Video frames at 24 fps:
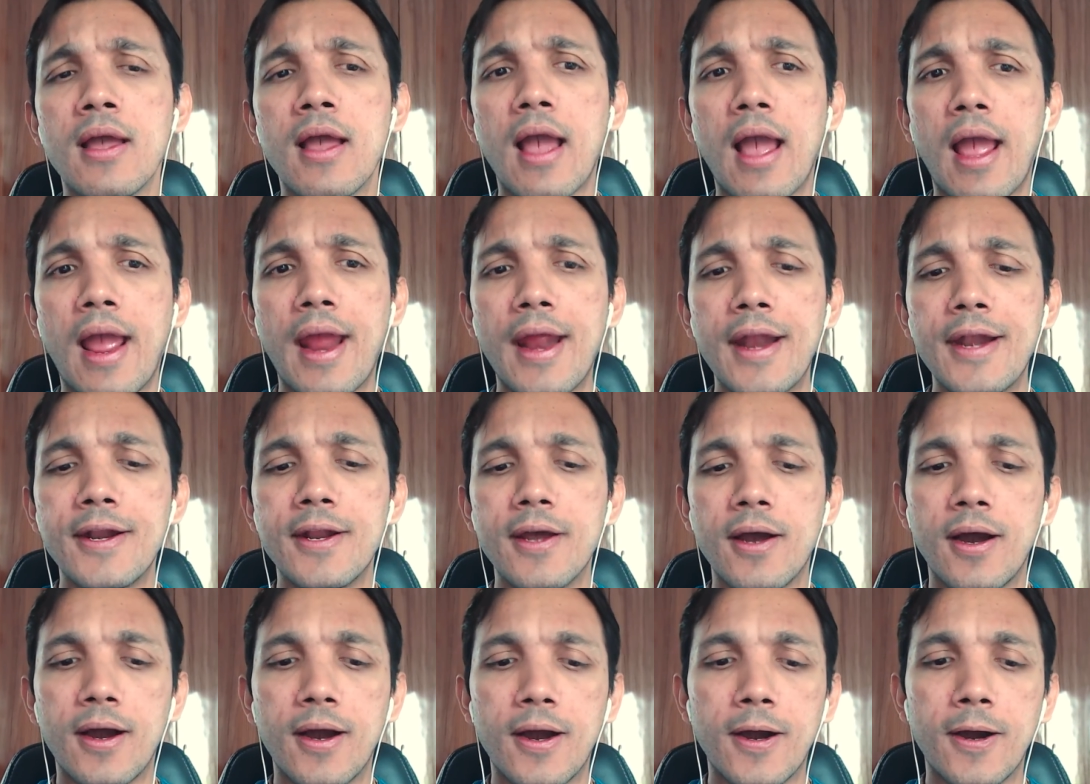And
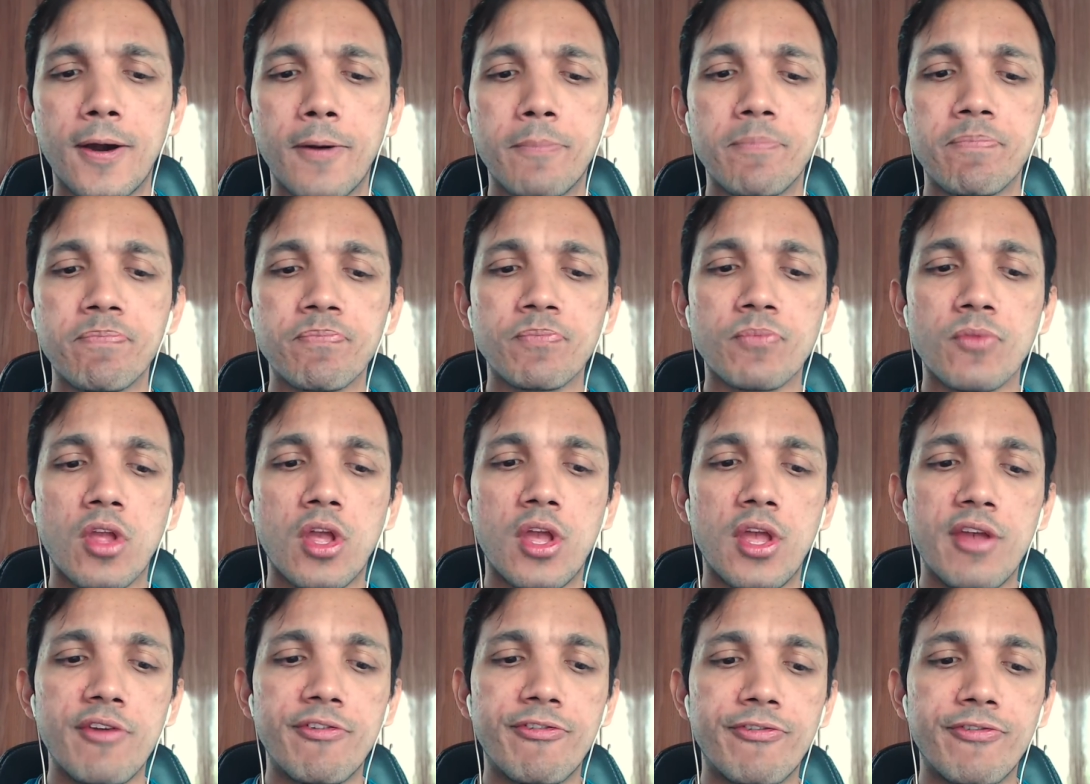
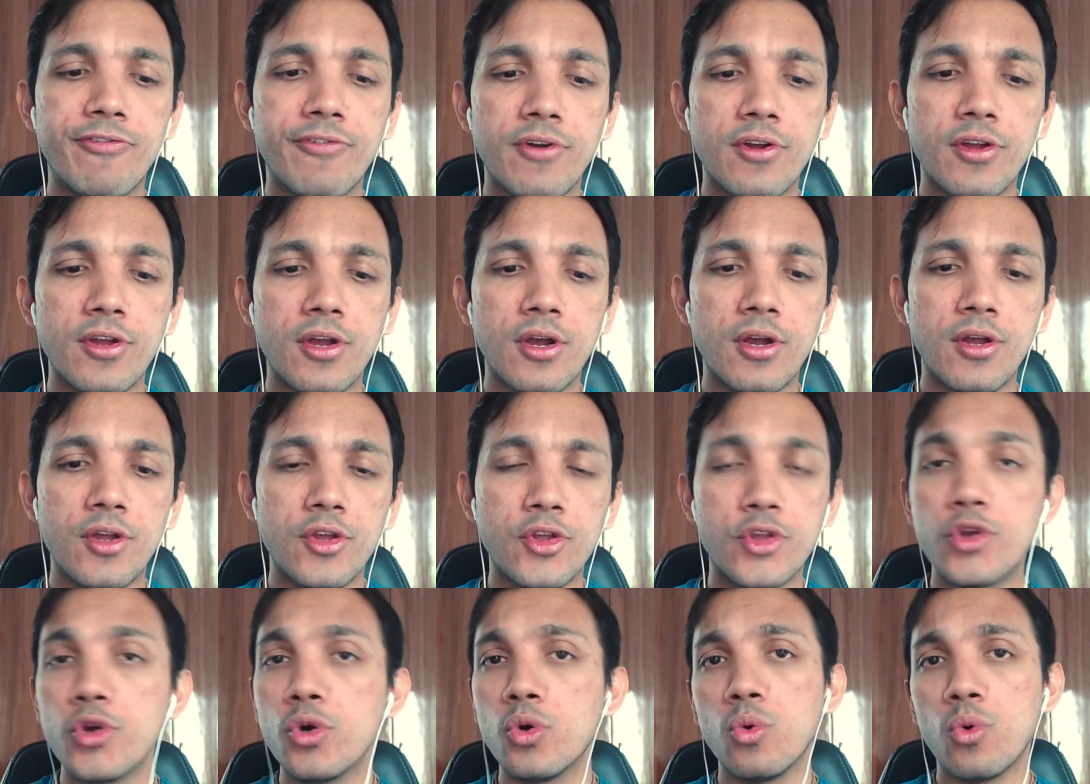if
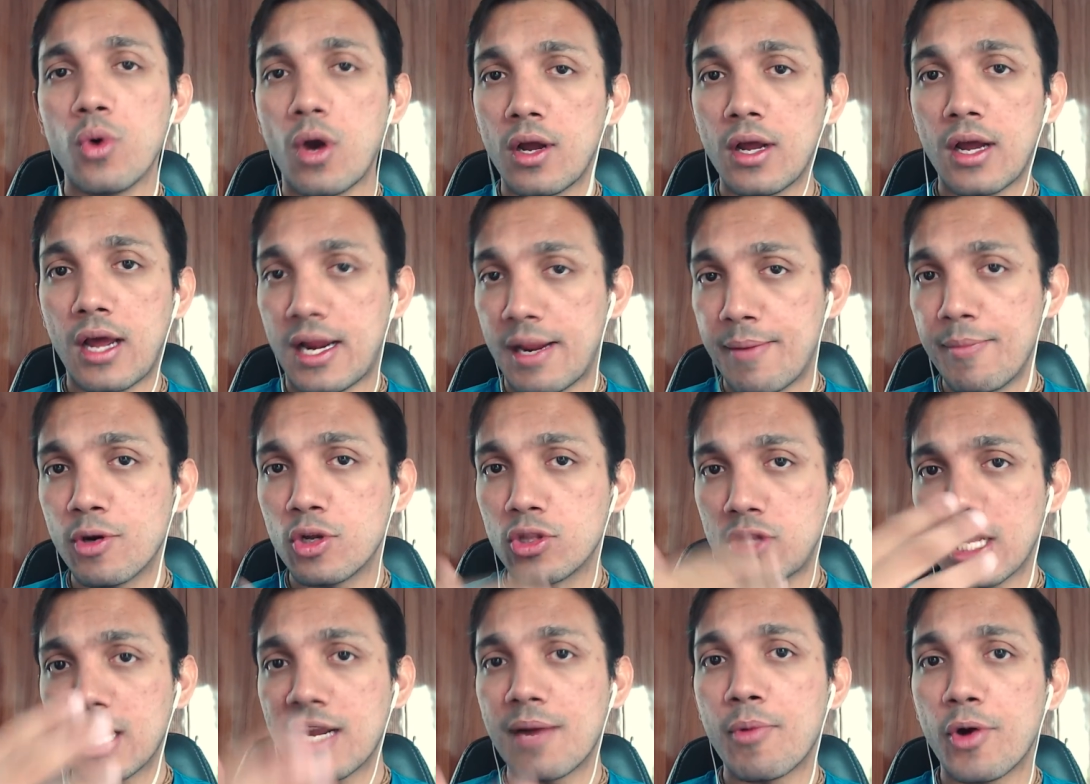you are able to
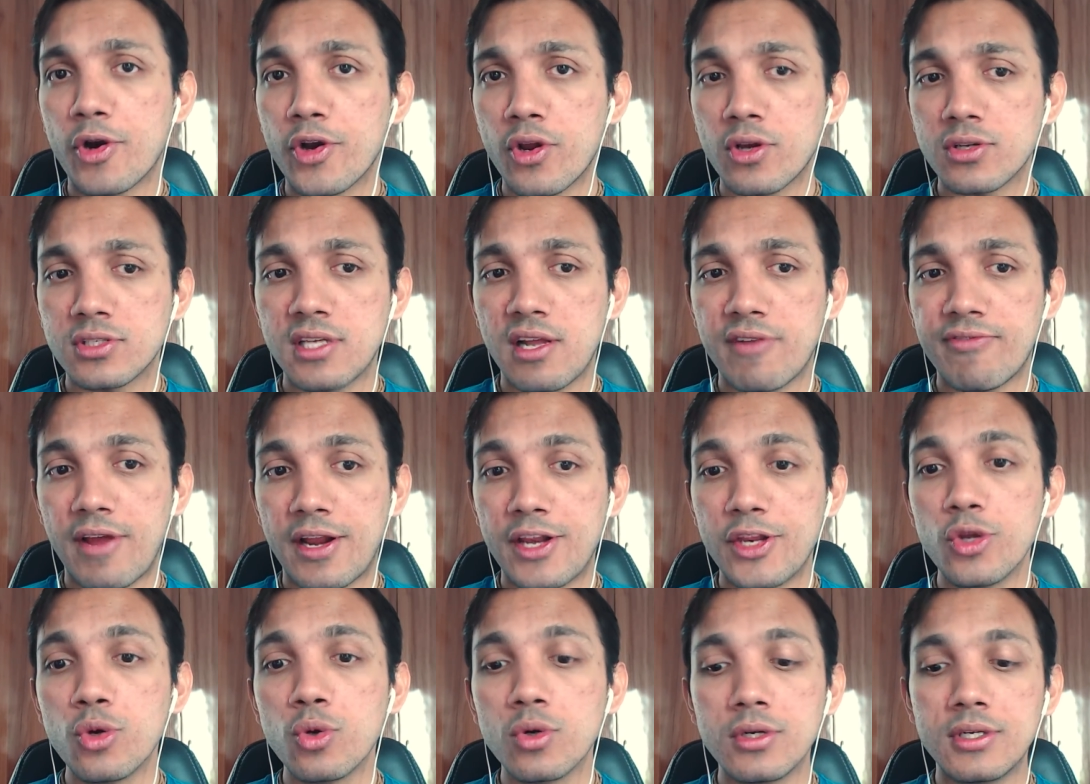think about yourself and
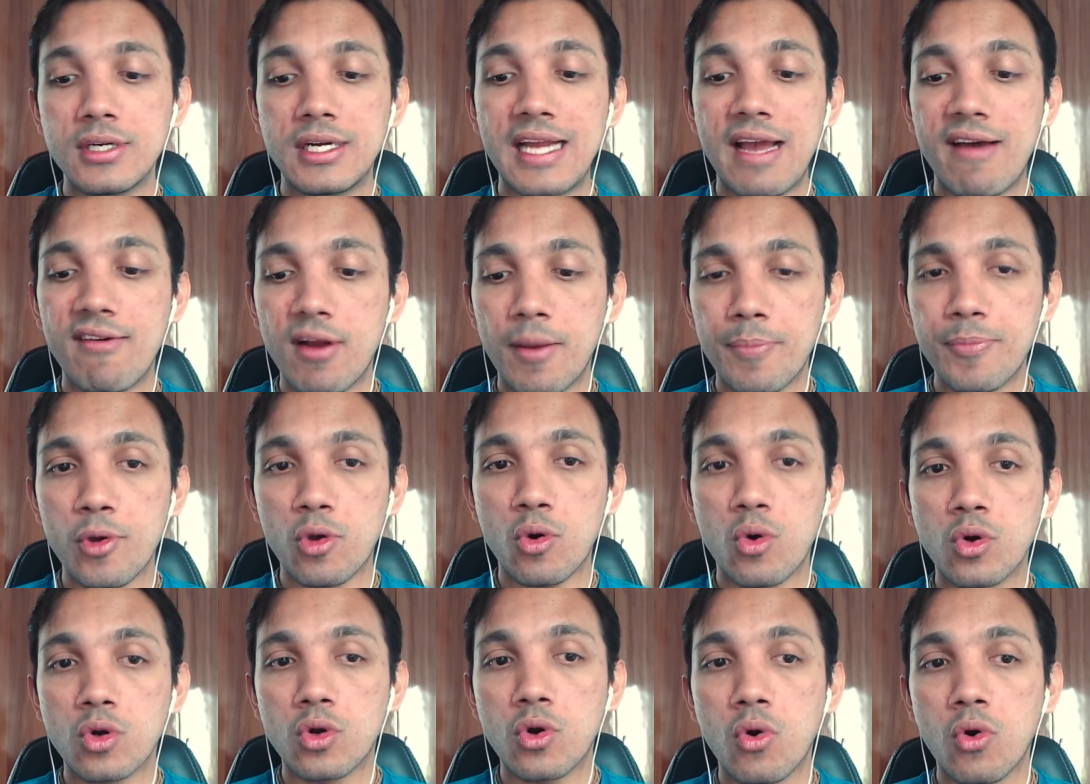you develop your
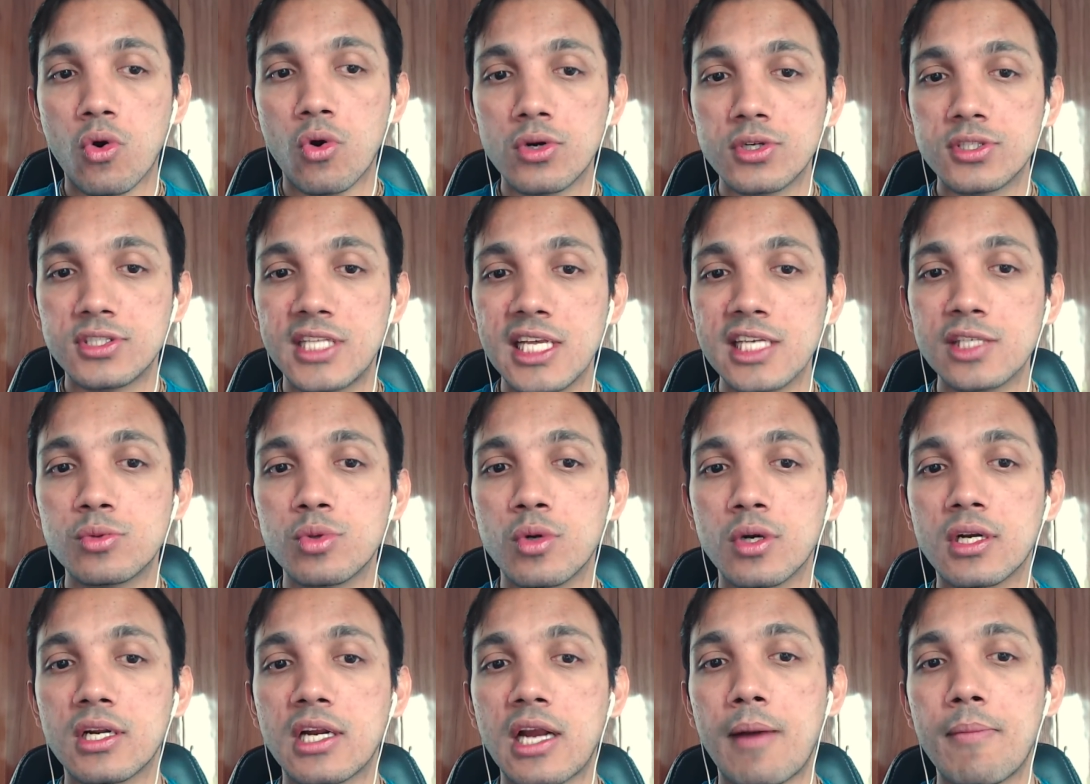own codes, this
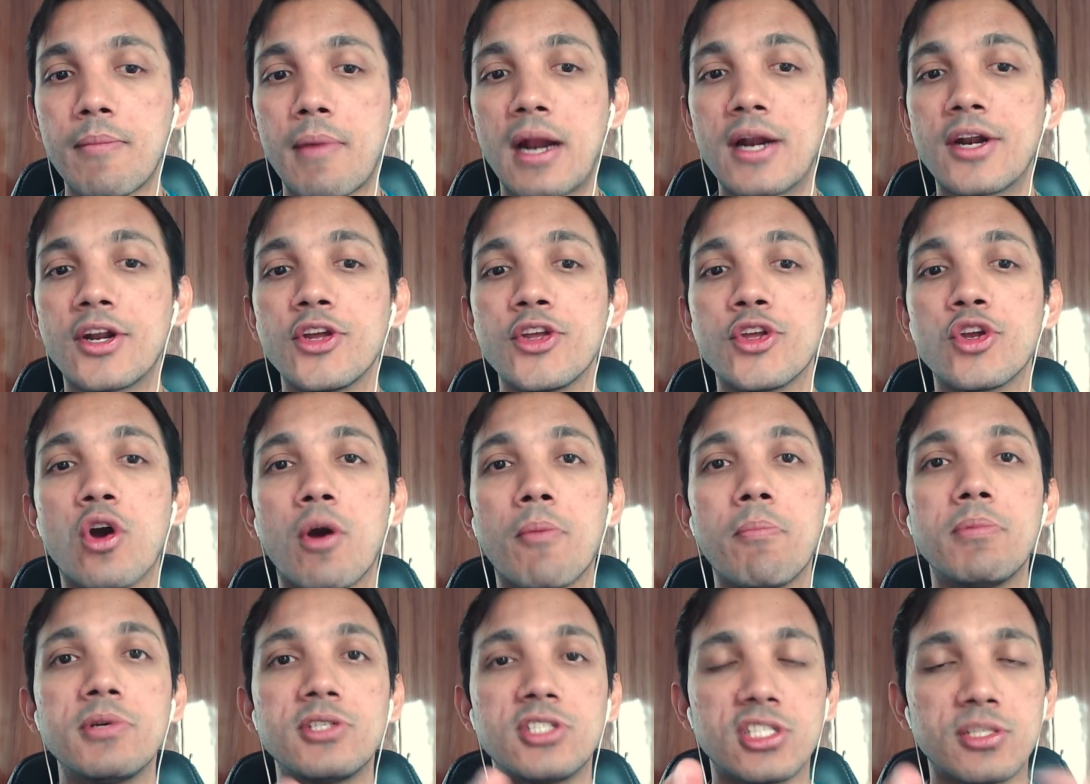would come under
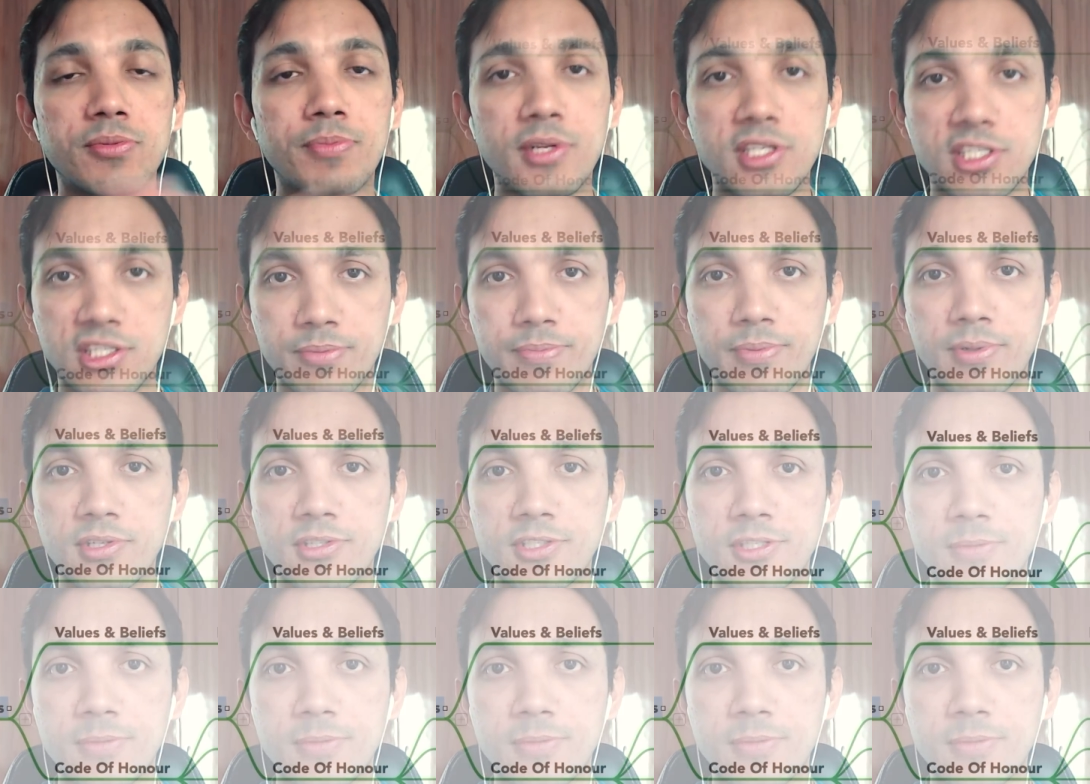your business principles.